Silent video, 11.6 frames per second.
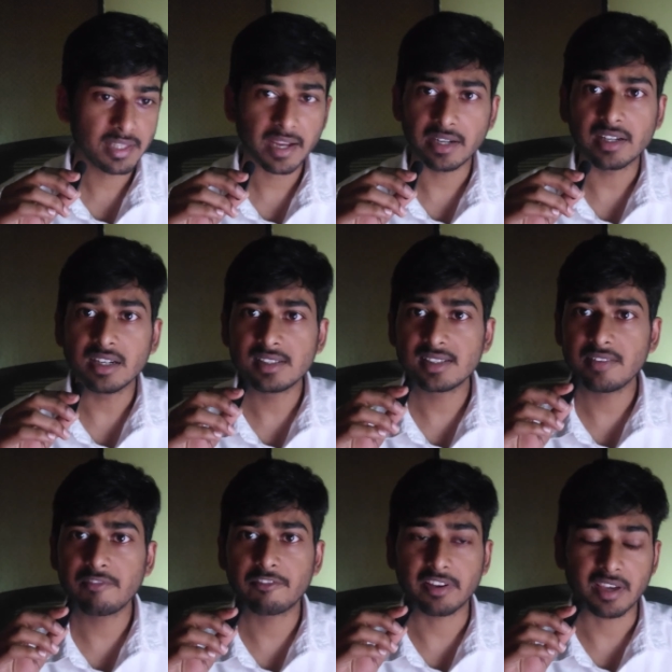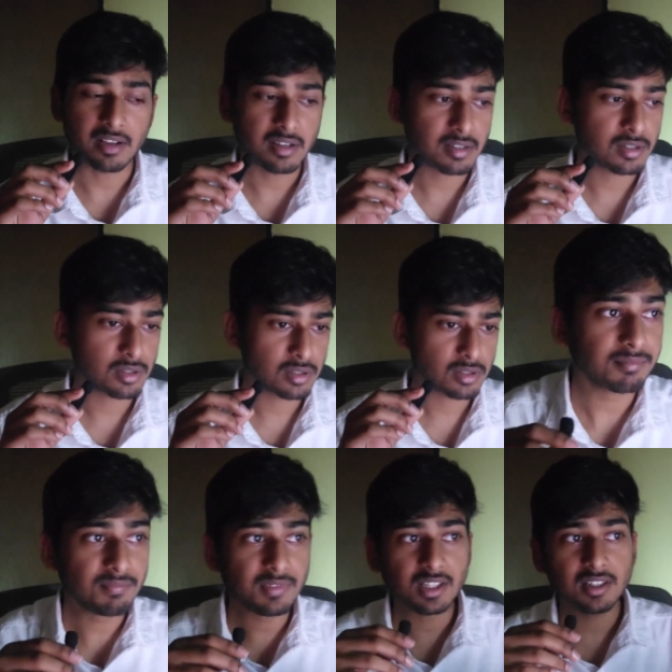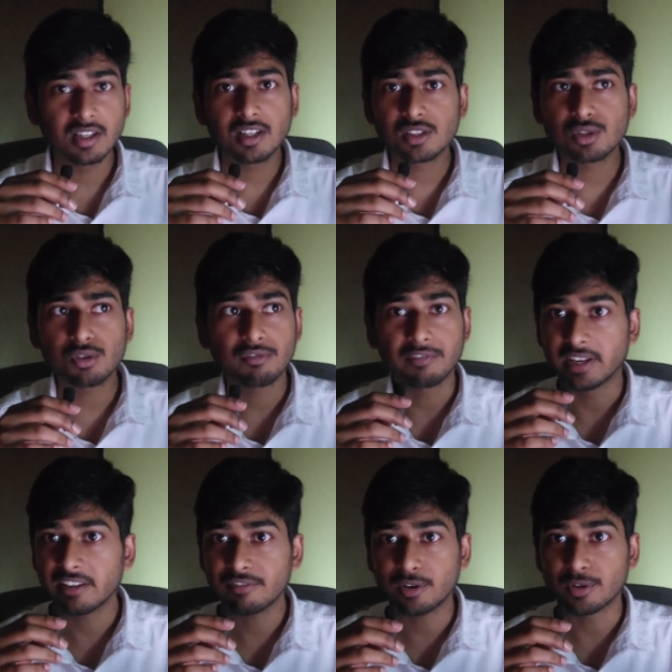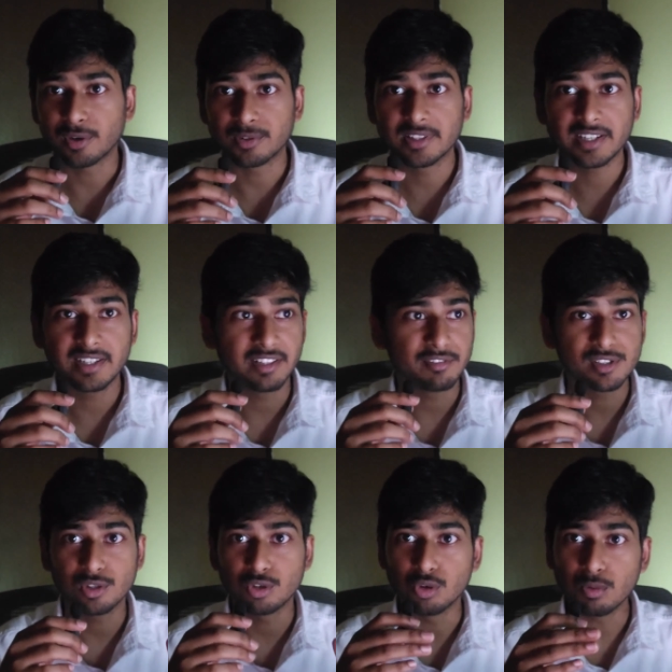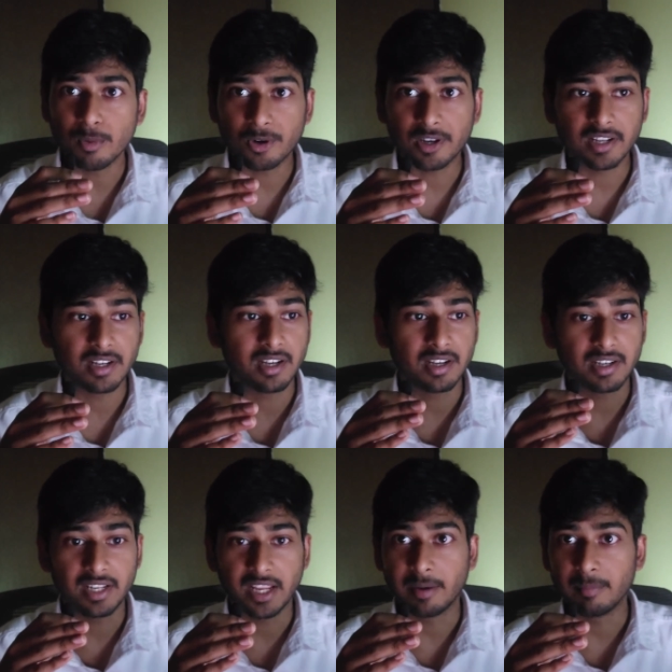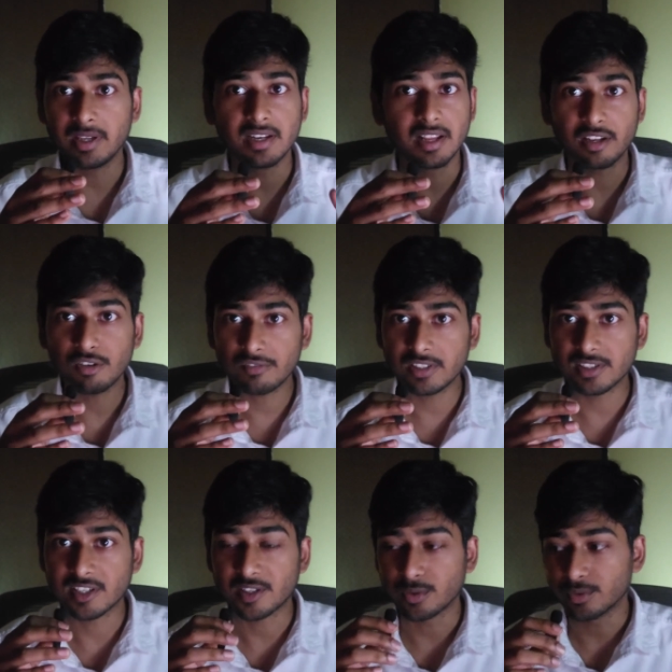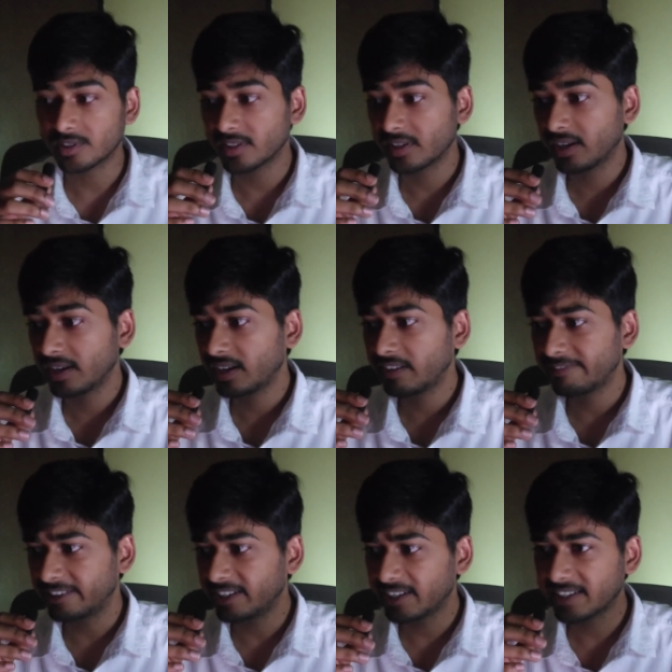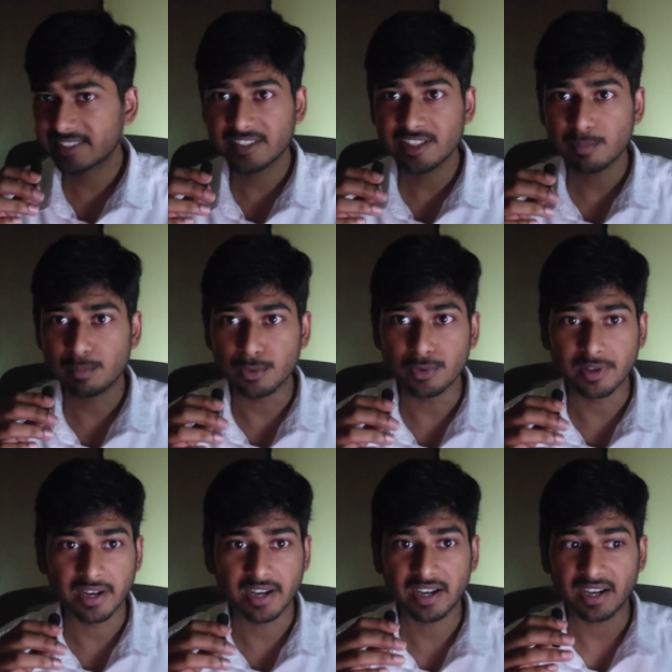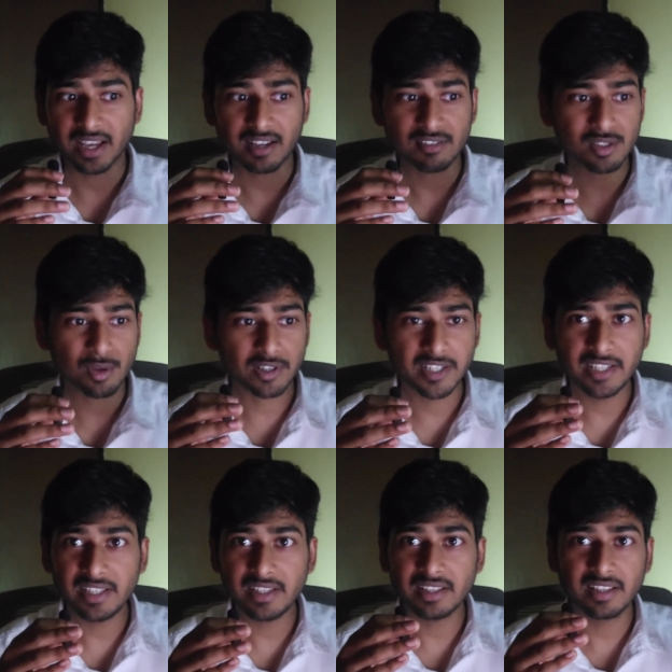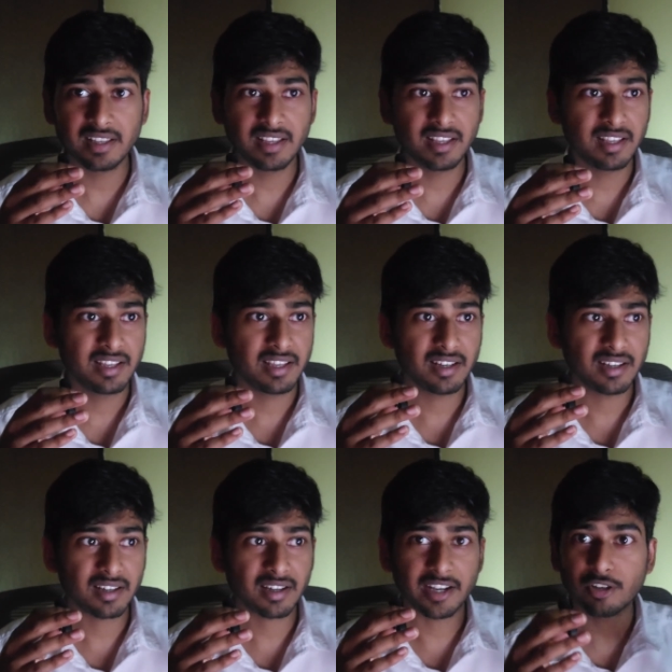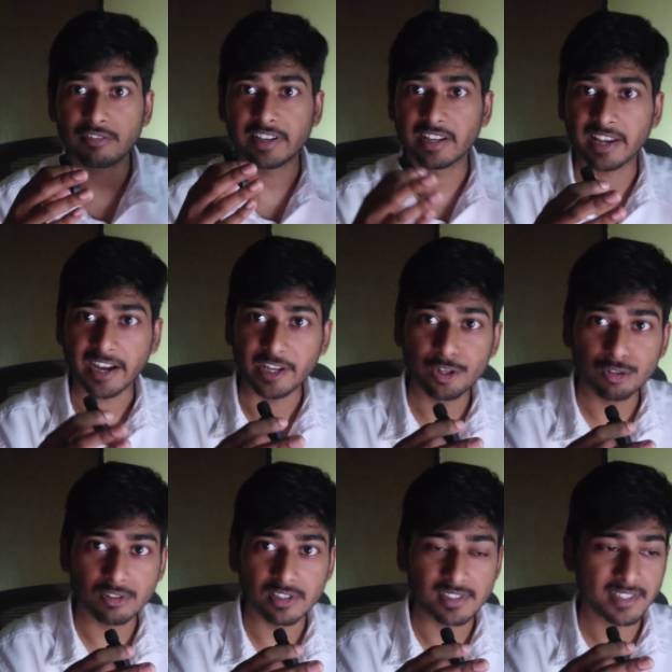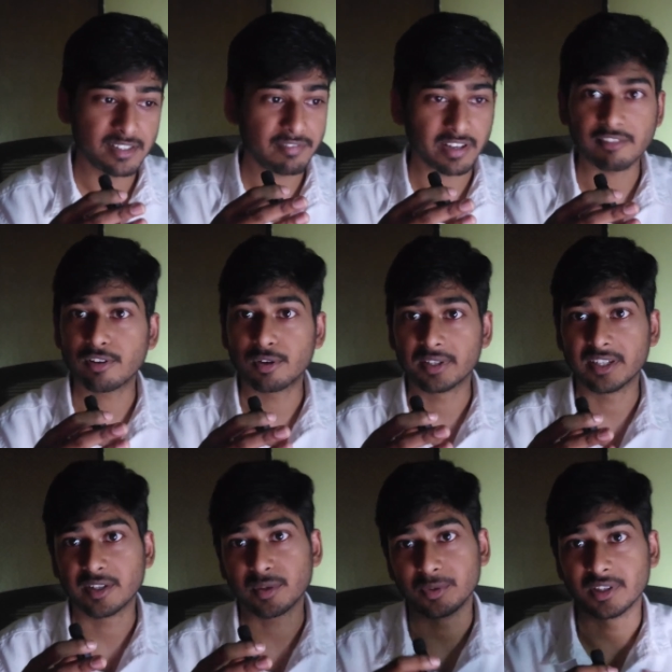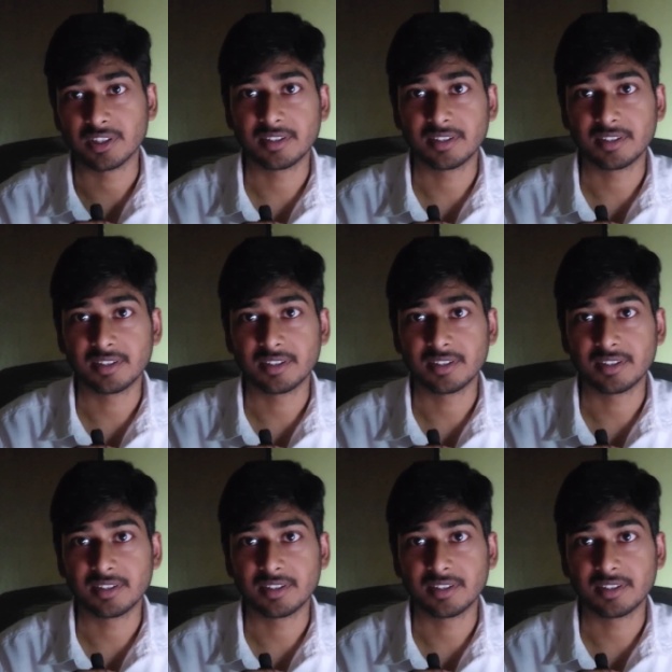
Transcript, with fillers: yeah, it didn't seem fair. So when I found out that there was no bond in D N B in any of the institutes, it felt like such a boon, and I was already uh, kind of inclined towards it when I found that out.